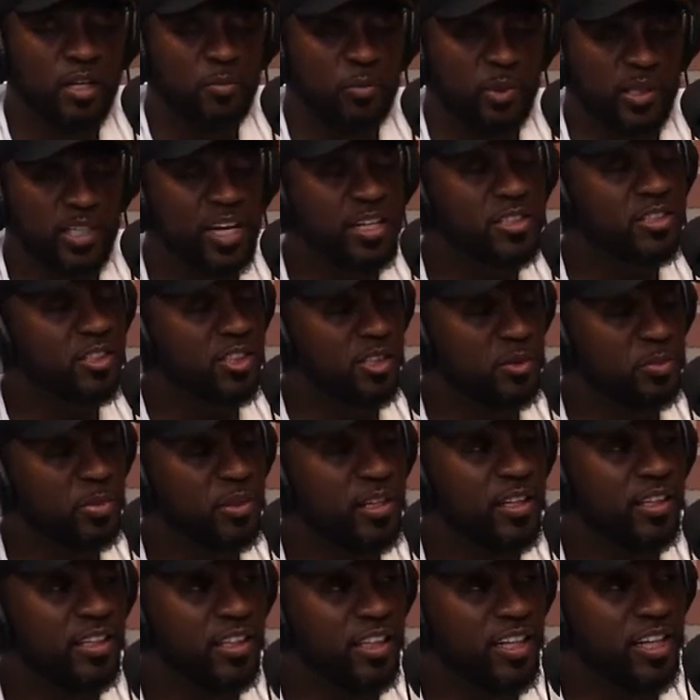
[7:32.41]
But yeah, I started
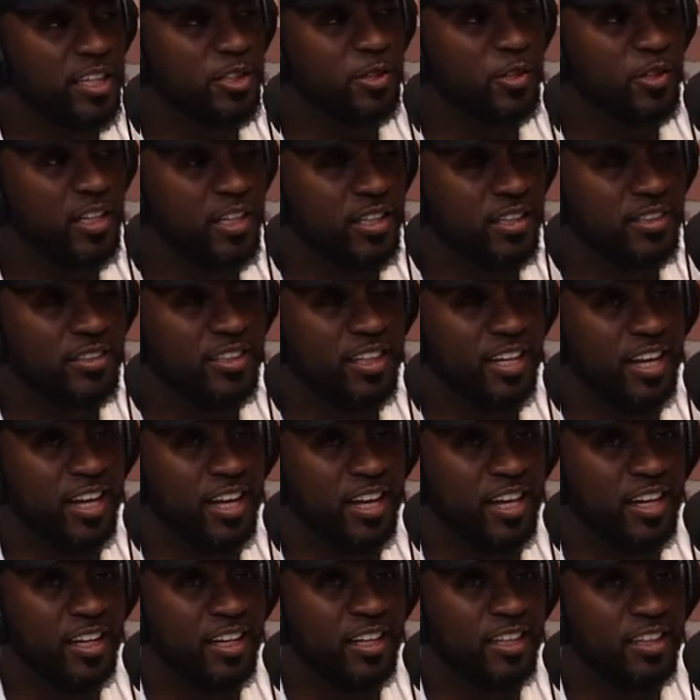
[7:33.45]
playing in 8th grade
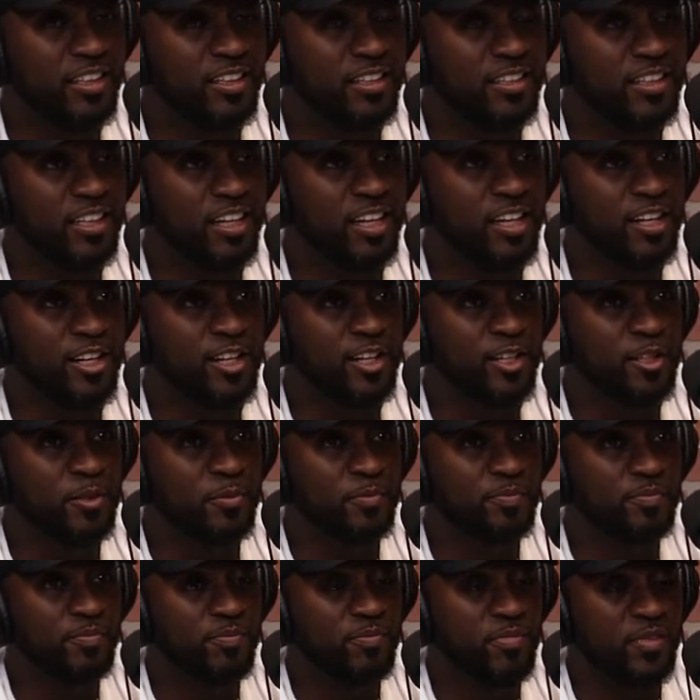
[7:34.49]
and
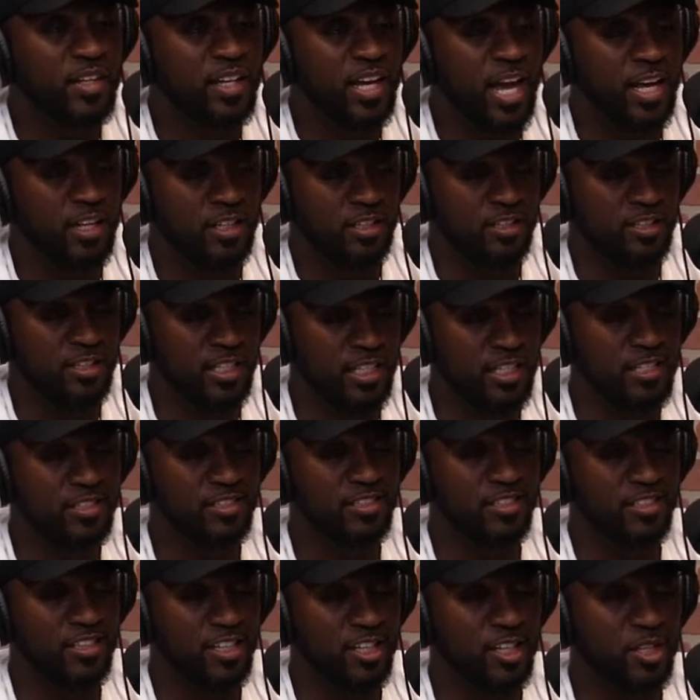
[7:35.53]
had a
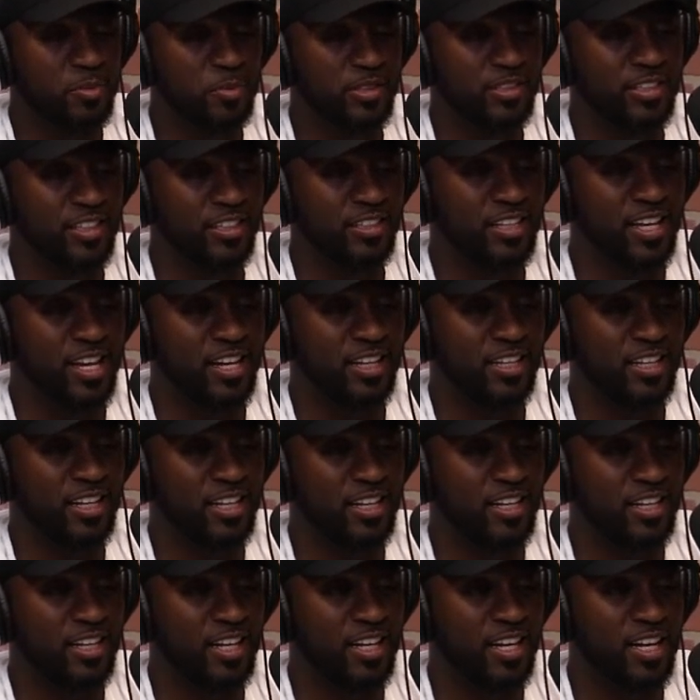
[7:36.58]
decent year, but then like,
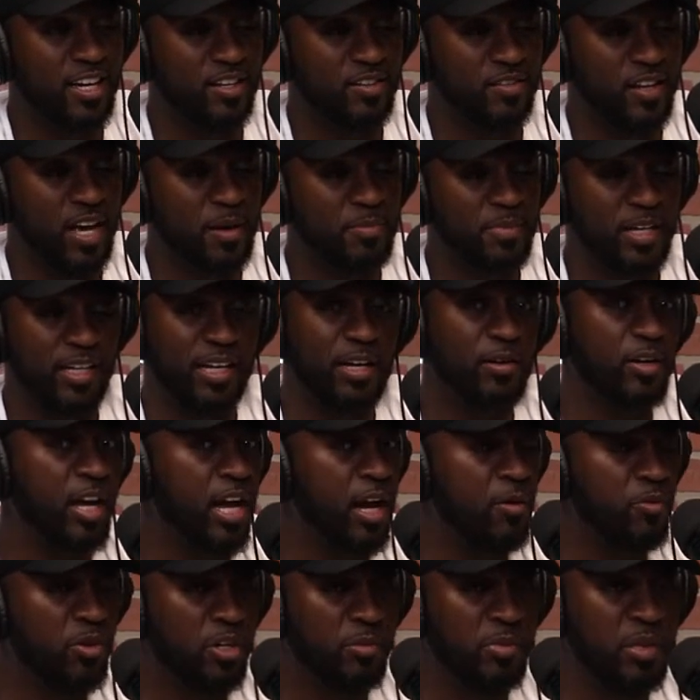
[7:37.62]
I'm like, okay,
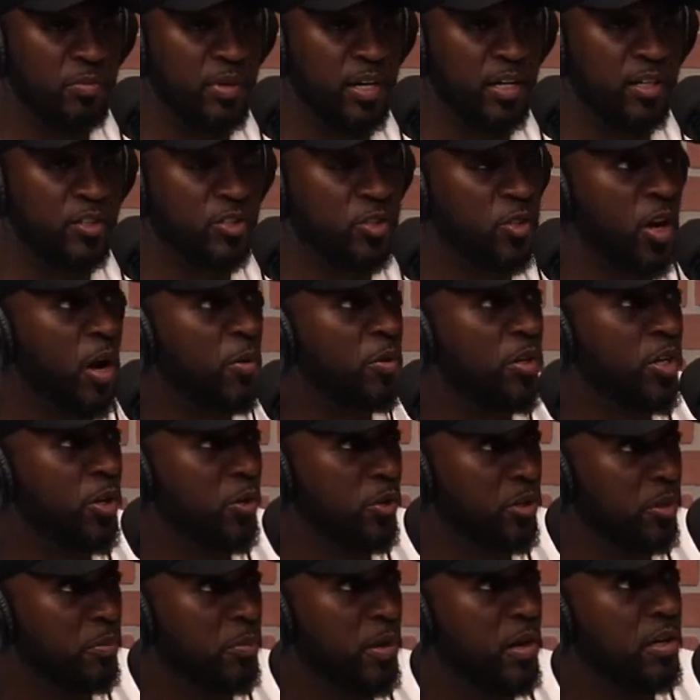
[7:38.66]
I want to be better. So I would go
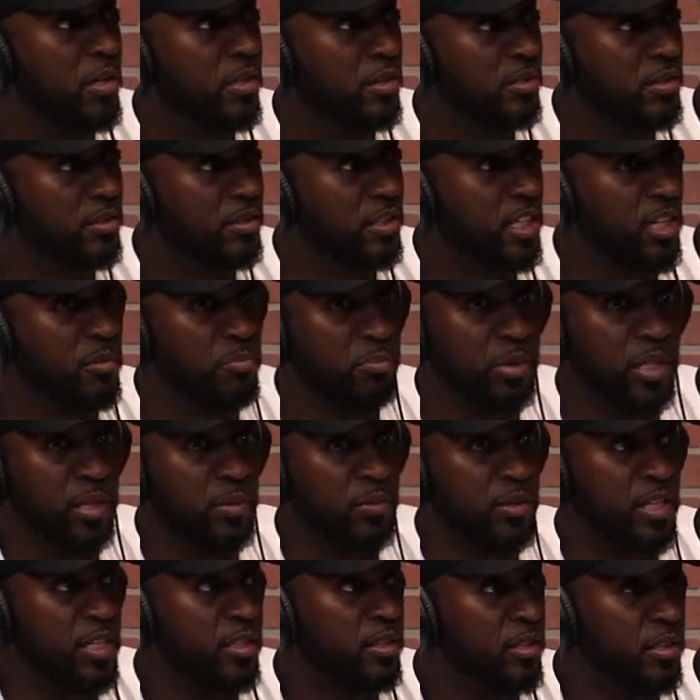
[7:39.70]
to the park and play
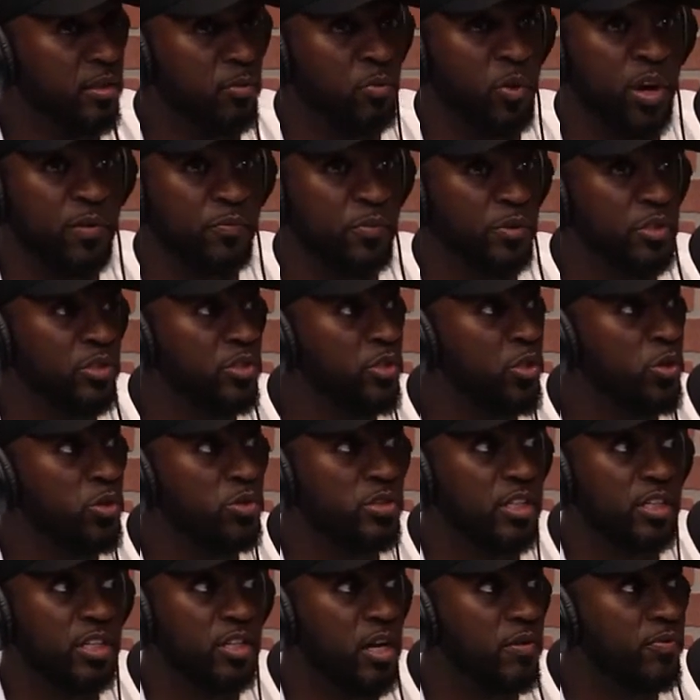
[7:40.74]
with wait for the dudes
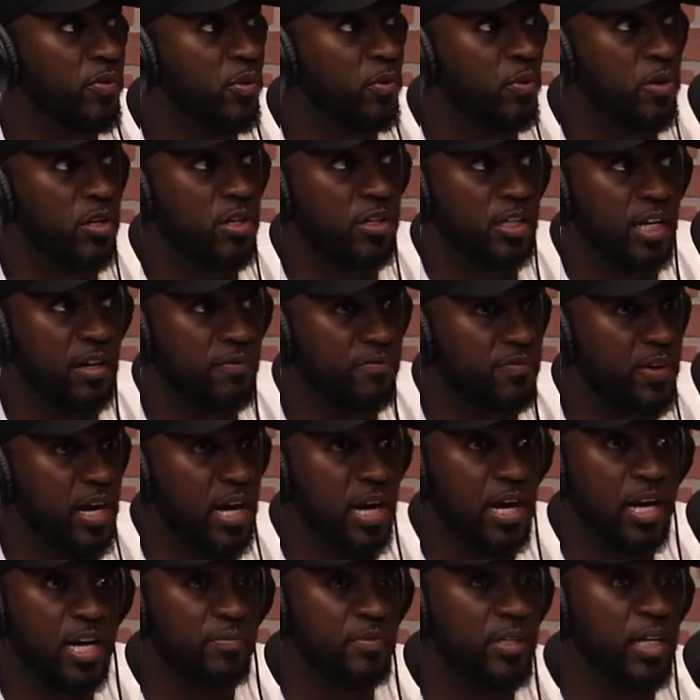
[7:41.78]
to get off of work at
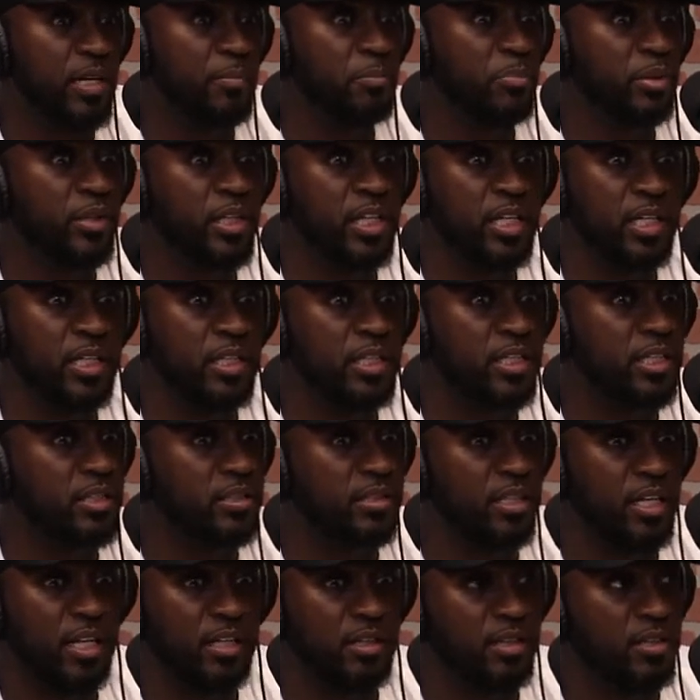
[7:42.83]
5 and play
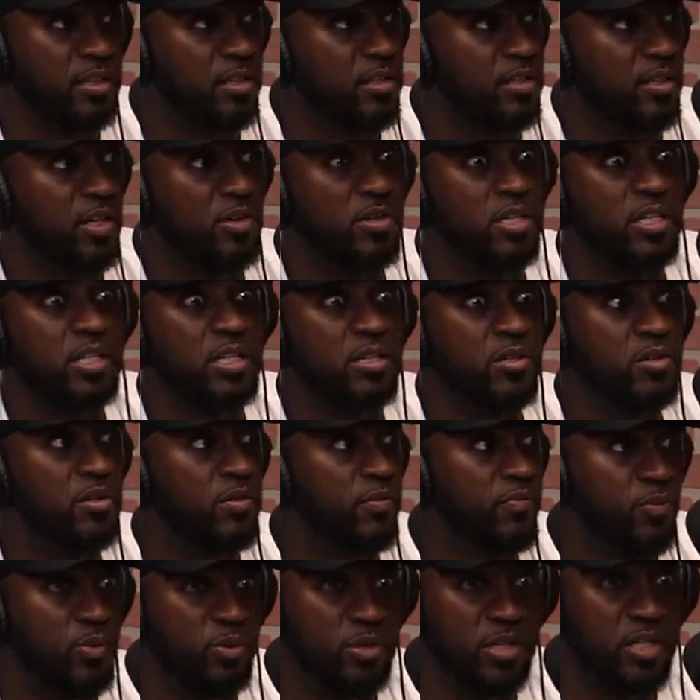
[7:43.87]
against like
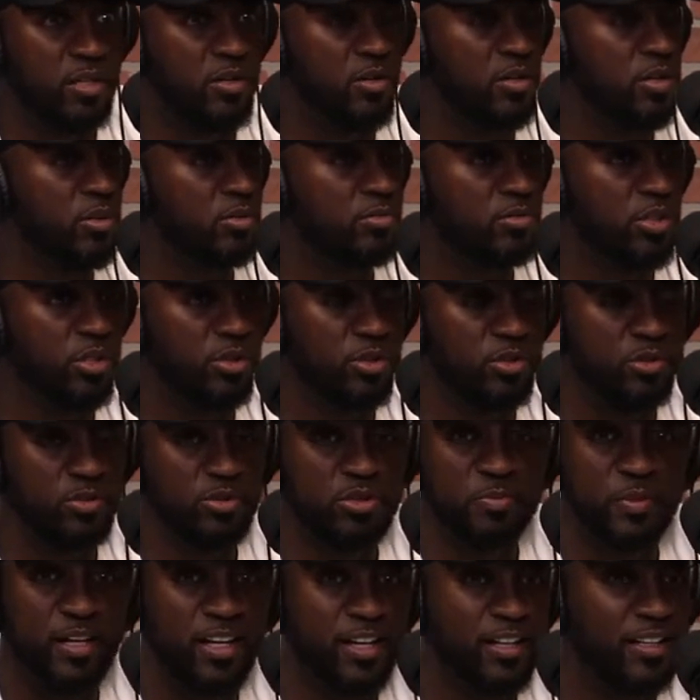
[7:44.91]
40-year-old
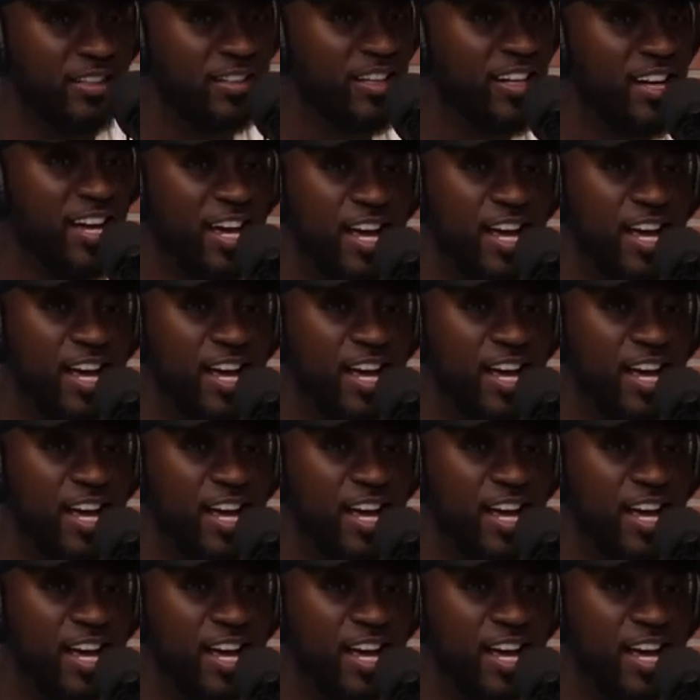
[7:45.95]
dudes, man.